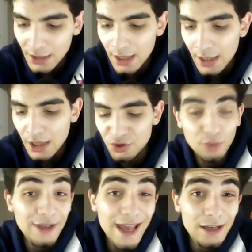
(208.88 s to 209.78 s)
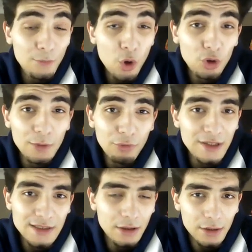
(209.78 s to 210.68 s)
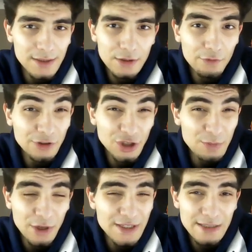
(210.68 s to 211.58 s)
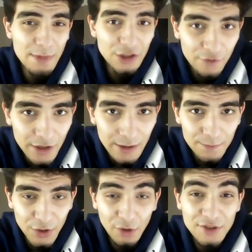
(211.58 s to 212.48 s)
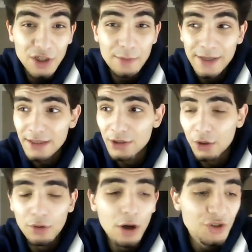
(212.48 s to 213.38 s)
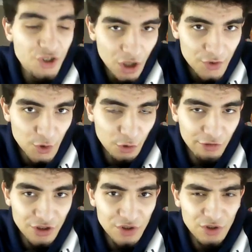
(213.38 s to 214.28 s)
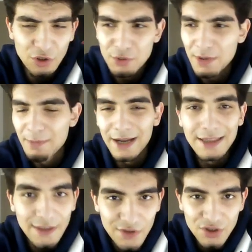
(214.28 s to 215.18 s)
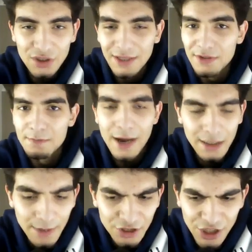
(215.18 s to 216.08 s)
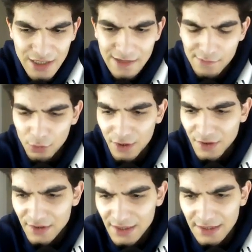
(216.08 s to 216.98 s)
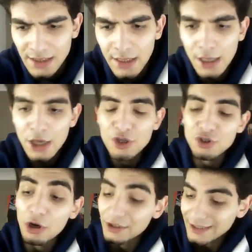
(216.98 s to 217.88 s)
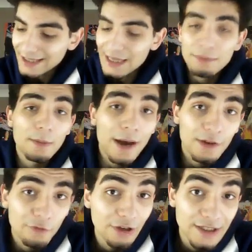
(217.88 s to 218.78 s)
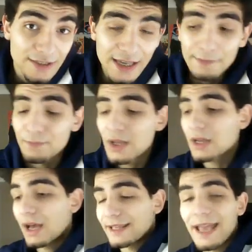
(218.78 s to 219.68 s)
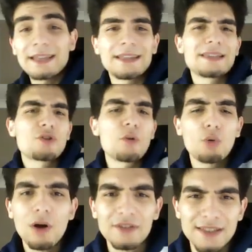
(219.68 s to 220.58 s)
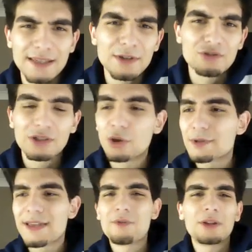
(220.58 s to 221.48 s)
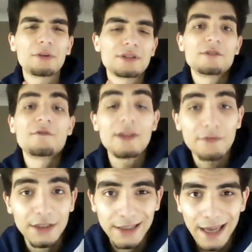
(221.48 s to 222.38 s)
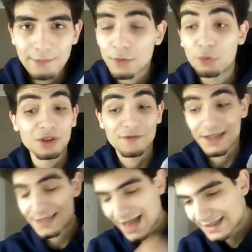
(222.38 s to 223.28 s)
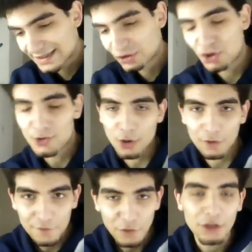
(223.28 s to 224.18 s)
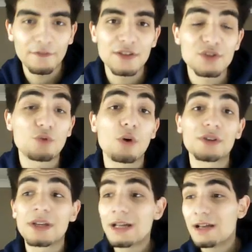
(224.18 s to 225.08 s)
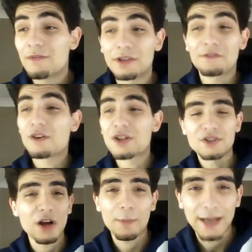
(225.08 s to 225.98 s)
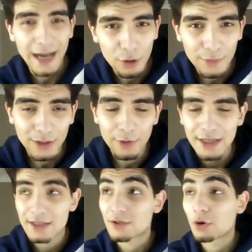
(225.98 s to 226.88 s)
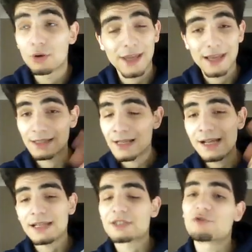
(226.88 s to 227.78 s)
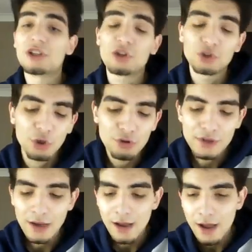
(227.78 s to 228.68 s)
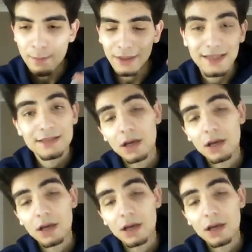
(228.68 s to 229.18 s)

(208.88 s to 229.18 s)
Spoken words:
So again, I'm not going to bring Thiago Silva in just because he's match fit. It's going to be, unjust on Christensen, who's been magnificent. He was man of match against Liverpool, as I said. So I'm going to keep the back three the same. Again, there's no more other team injury news. Everyone else is fit for the game, which is fantastic news. We've got a fully fit squad for the first time in how many weeks? So again, that's really good news. But let's dive